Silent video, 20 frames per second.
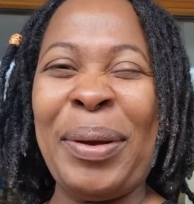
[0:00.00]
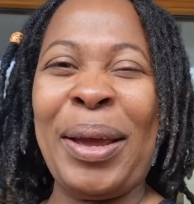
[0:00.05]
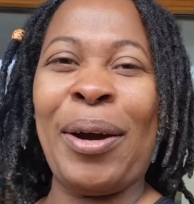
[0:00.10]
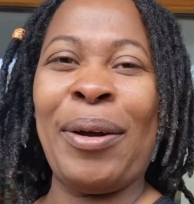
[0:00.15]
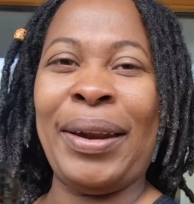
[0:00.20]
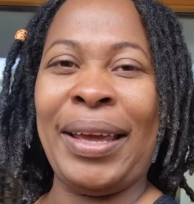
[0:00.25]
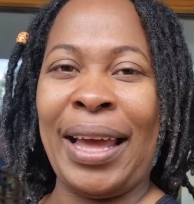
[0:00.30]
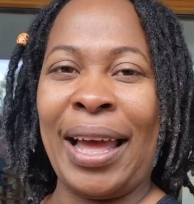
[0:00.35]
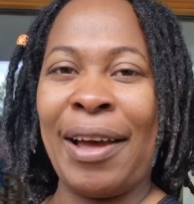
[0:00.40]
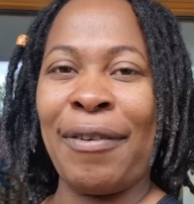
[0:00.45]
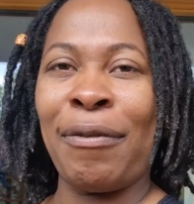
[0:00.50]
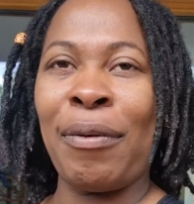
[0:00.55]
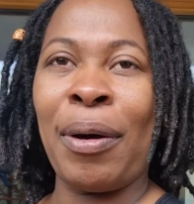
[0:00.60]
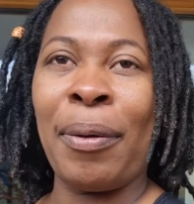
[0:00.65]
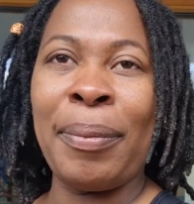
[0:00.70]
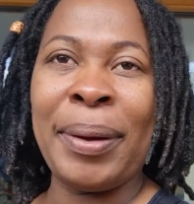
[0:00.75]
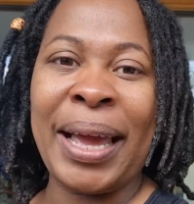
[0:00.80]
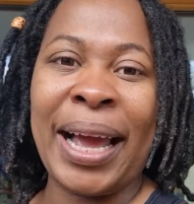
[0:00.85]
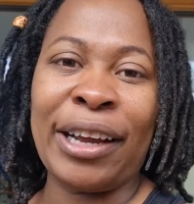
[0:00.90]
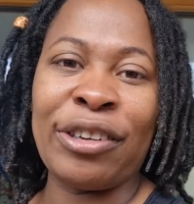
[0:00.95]
We only have
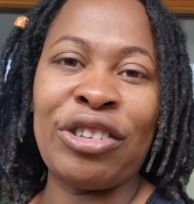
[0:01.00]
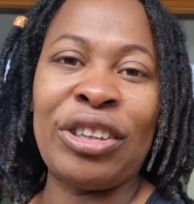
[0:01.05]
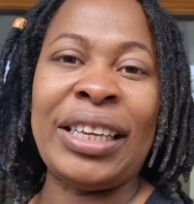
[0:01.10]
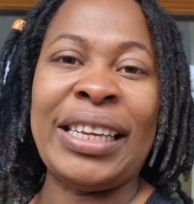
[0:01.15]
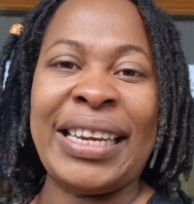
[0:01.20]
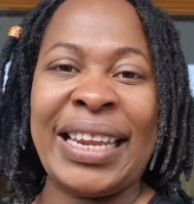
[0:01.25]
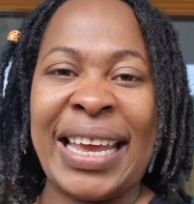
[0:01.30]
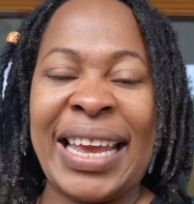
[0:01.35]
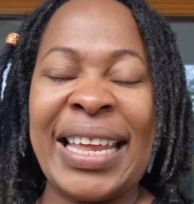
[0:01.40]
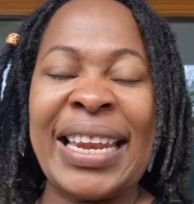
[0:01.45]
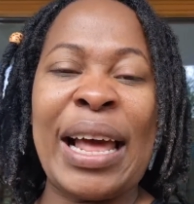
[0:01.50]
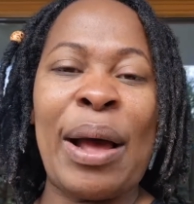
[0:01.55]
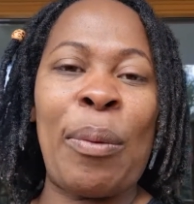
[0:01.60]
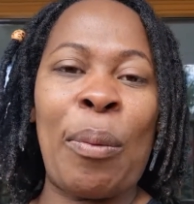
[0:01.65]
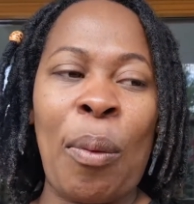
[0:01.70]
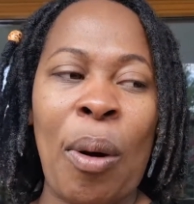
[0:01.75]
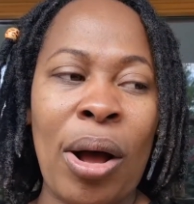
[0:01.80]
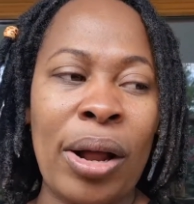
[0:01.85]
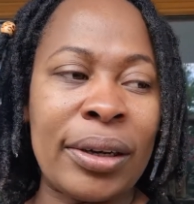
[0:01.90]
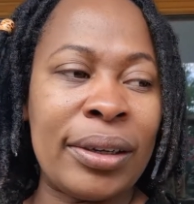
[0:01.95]
what we actually need
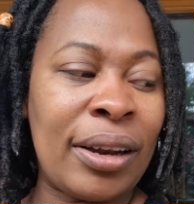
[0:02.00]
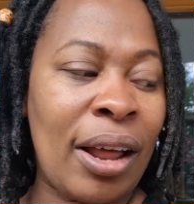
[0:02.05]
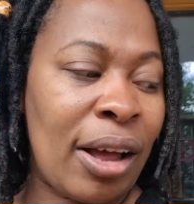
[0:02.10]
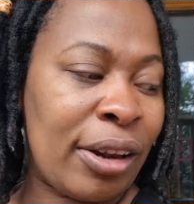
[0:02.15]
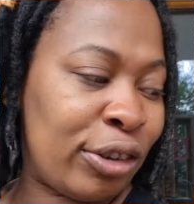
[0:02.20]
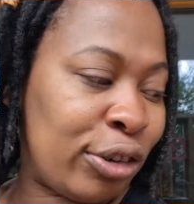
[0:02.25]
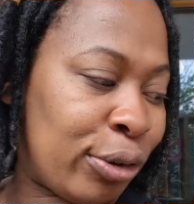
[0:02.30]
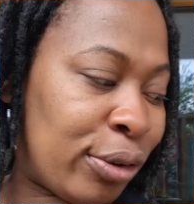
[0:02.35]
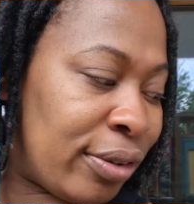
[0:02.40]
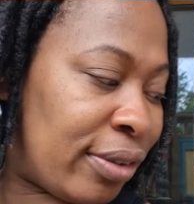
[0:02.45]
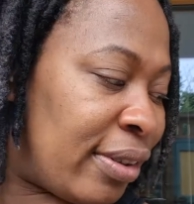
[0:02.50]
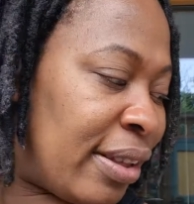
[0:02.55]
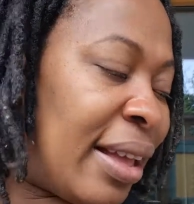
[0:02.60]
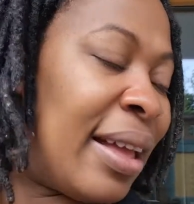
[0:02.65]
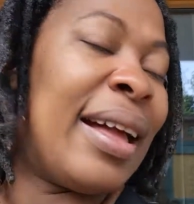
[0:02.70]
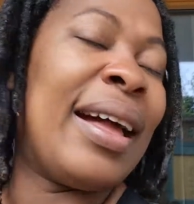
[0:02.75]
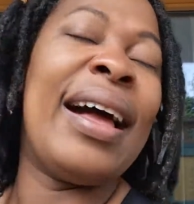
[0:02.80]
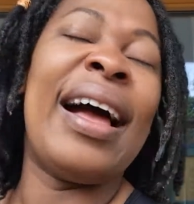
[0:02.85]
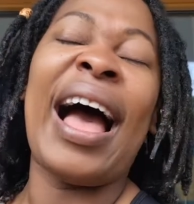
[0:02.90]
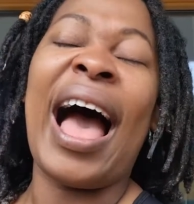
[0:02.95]
and what, not just
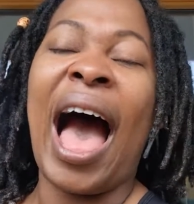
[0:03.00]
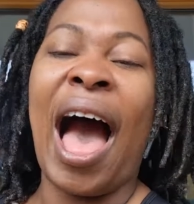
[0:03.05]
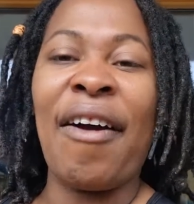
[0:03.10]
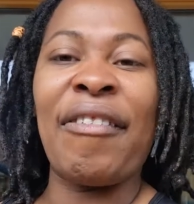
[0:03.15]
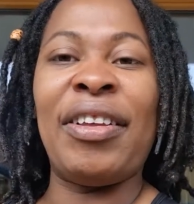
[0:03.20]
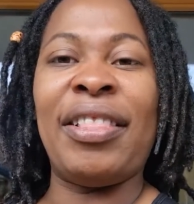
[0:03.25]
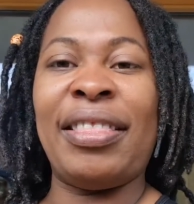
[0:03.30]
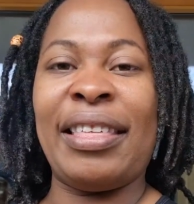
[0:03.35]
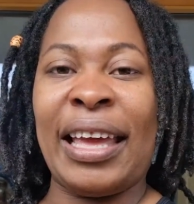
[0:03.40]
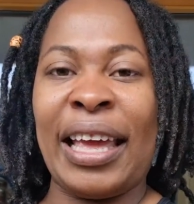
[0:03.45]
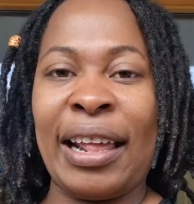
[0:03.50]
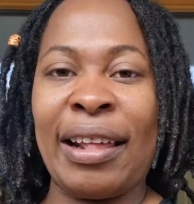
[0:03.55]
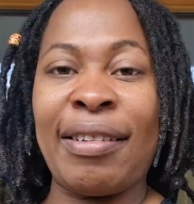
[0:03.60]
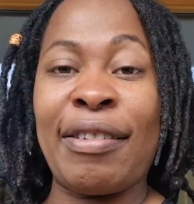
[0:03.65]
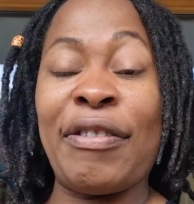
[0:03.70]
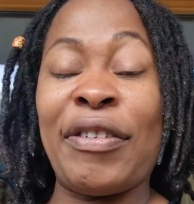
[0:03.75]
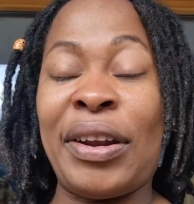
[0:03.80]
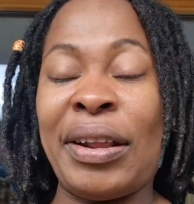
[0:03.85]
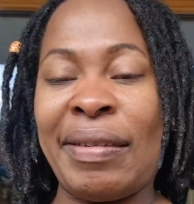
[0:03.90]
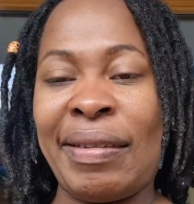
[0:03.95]
having
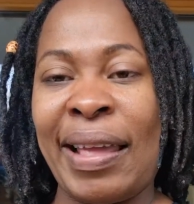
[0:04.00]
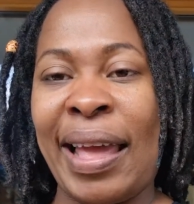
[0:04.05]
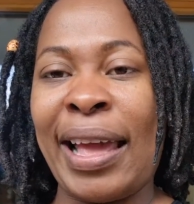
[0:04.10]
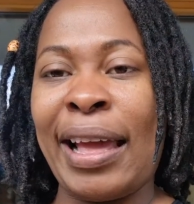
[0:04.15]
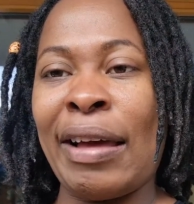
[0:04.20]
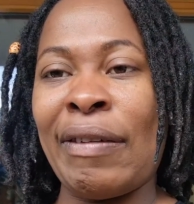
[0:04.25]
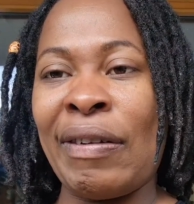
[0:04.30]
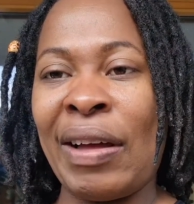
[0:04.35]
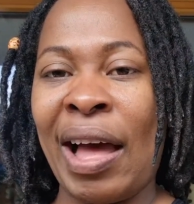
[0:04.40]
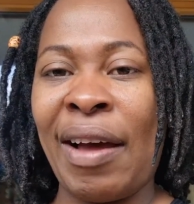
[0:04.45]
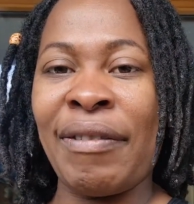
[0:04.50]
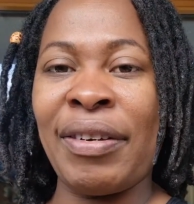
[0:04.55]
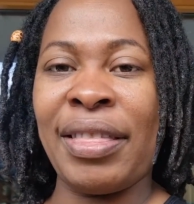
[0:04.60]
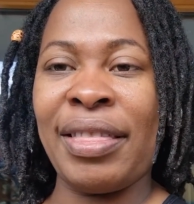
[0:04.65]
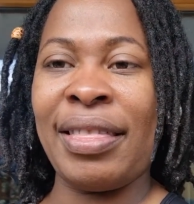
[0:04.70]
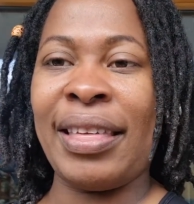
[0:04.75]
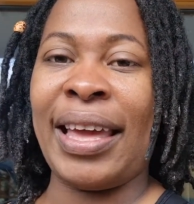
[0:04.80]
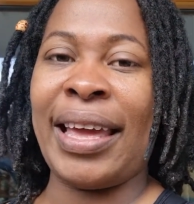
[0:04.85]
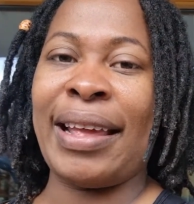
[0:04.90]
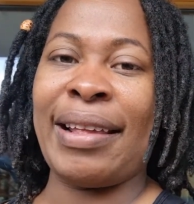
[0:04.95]
things for the sake of having
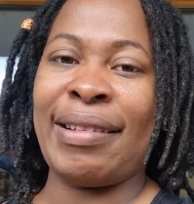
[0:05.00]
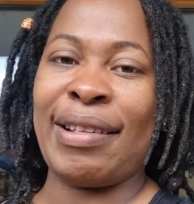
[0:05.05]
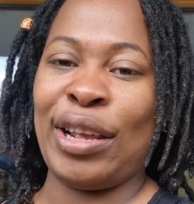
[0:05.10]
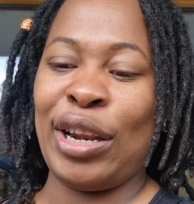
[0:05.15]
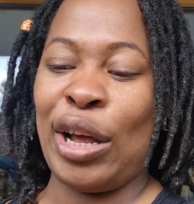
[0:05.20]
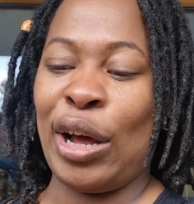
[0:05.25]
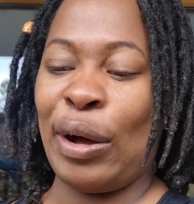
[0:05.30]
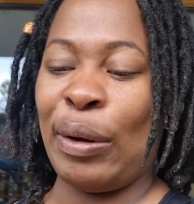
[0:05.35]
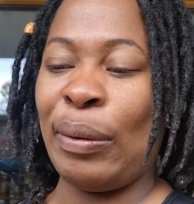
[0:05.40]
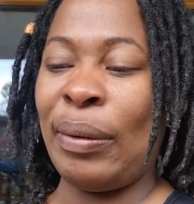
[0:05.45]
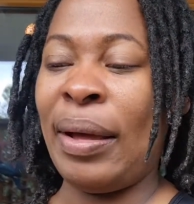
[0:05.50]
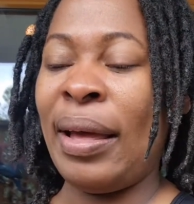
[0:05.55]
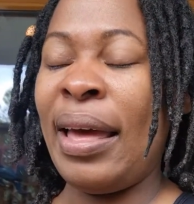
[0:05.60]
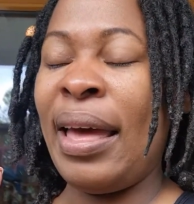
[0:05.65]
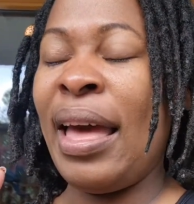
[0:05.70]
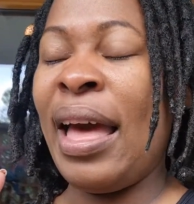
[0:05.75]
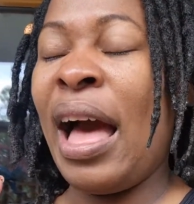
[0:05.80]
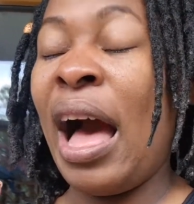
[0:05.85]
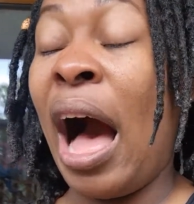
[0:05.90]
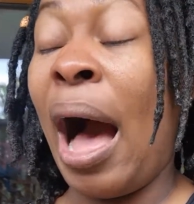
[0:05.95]
things, you know.
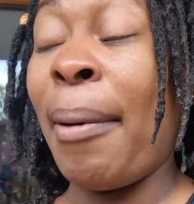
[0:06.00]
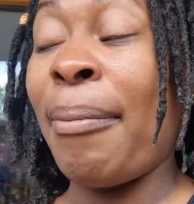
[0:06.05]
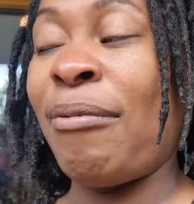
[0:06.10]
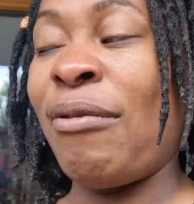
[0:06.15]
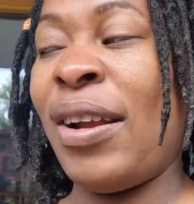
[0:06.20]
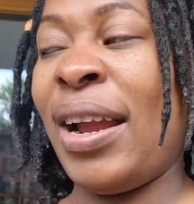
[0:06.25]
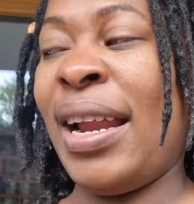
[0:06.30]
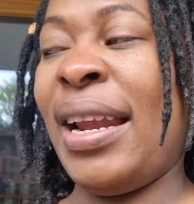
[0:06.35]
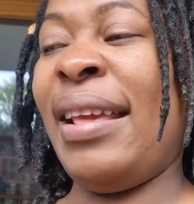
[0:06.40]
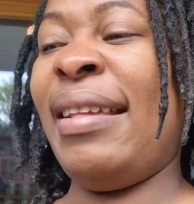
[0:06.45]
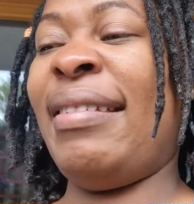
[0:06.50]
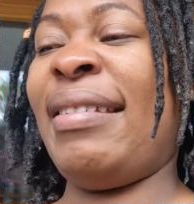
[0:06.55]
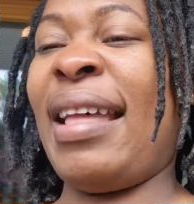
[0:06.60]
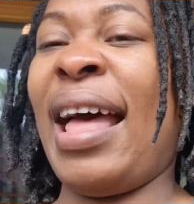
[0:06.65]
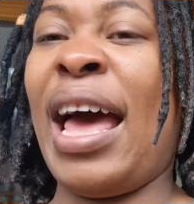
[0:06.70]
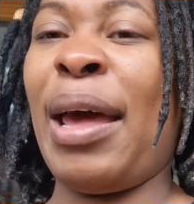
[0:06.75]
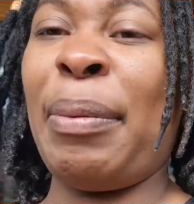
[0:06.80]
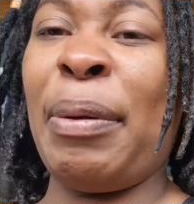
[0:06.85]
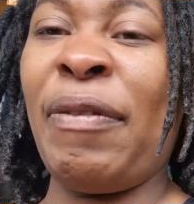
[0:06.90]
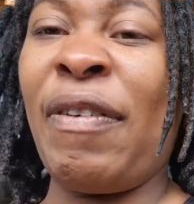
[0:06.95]
I'm really
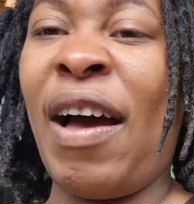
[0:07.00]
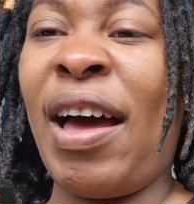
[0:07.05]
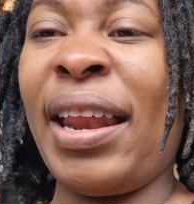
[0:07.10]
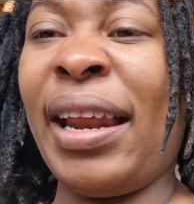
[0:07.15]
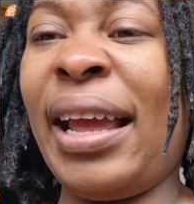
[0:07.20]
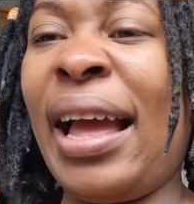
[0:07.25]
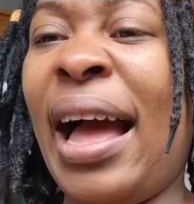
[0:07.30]
sad we've had a